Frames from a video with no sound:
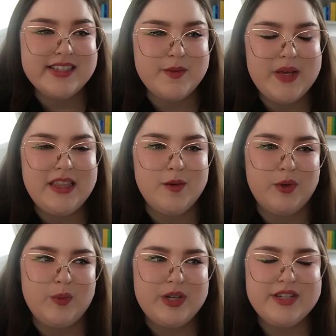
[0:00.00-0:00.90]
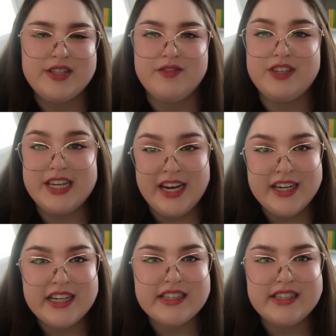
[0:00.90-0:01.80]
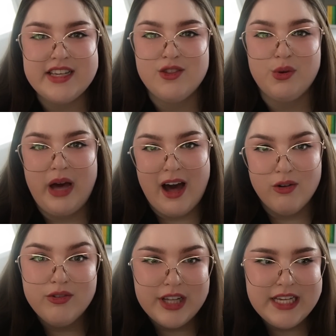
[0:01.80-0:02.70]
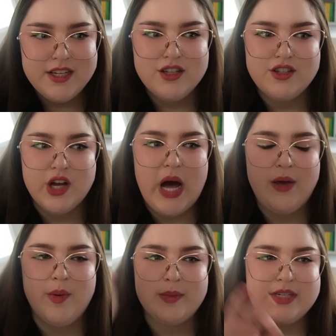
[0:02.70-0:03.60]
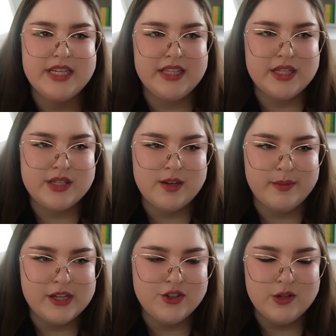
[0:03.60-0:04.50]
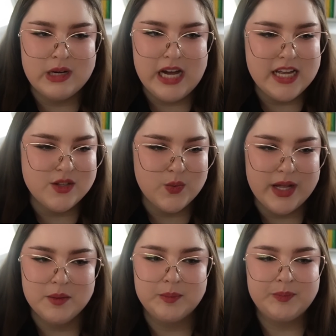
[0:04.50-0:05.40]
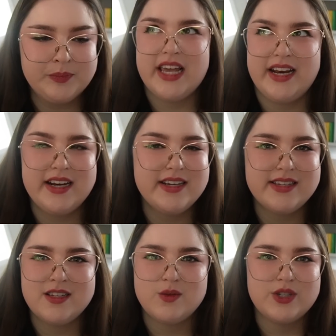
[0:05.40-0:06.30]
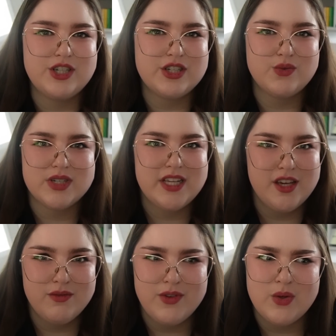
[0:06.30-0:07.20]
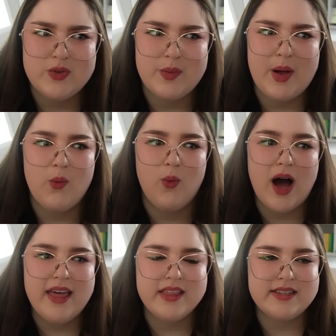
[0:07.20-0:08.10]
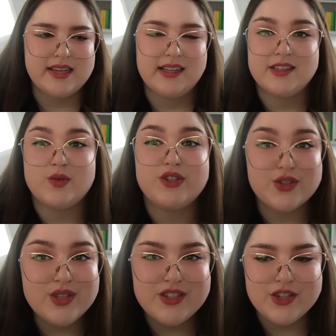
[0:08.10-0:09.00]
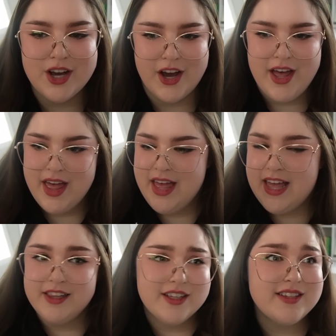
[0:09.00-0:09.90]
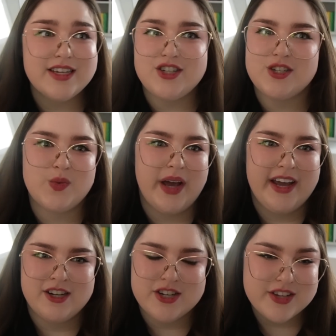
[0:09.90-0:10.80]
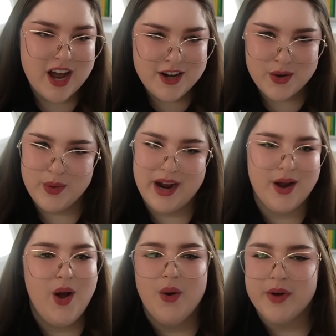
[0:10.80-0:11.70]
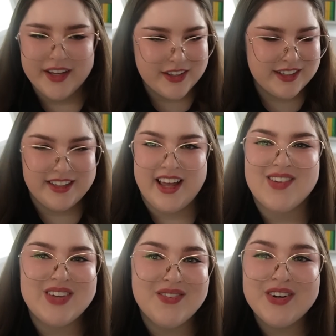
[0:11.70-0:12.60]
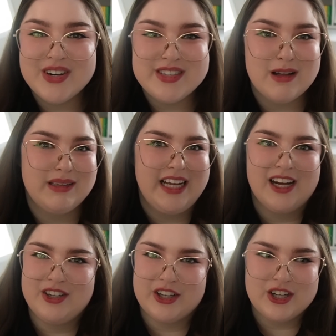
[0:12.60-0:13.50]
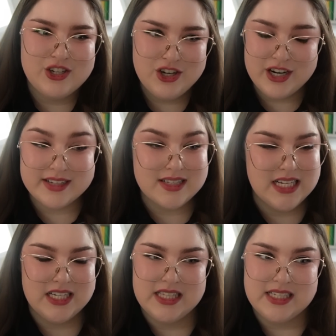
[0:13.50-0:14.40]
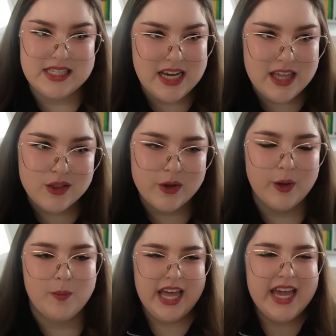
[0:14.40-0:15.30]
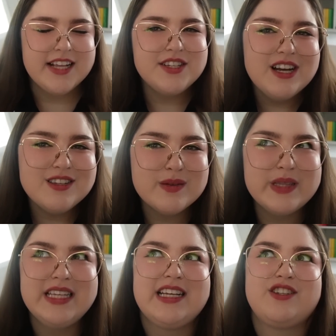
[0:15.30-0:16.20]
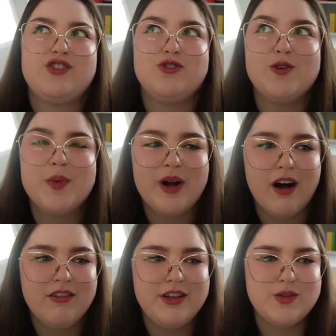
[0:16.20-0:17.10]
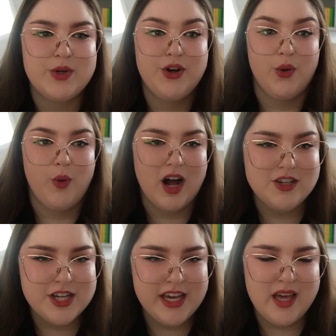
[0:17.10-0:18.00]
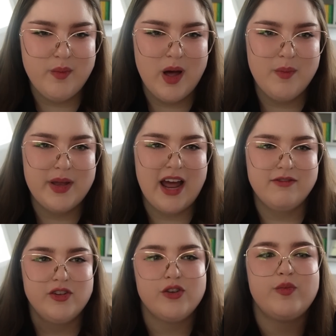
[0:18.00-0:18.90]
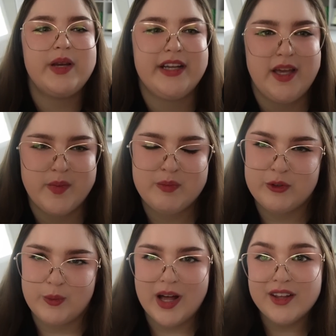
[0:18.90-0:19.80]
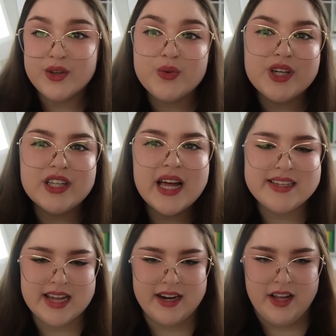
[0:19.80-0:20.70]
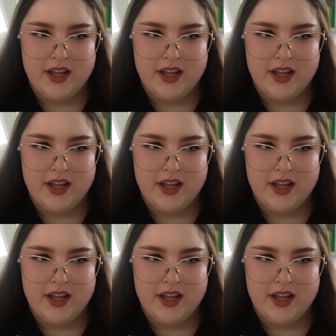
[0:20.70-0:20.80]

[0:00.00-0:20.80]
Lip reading: debate the appropriateness of Ningning's see-through outfit. So I remember seeing this on Panchoa as well. K-netizens were just really confused about why the stylist would do this to her. It looks like she's wearing just underwear. Why couldn't they have given her something under her shirt? It's literally see-through. It's not something that's super obvious when you're watching K-pop, but after you've been in K-pop for a while, you realize that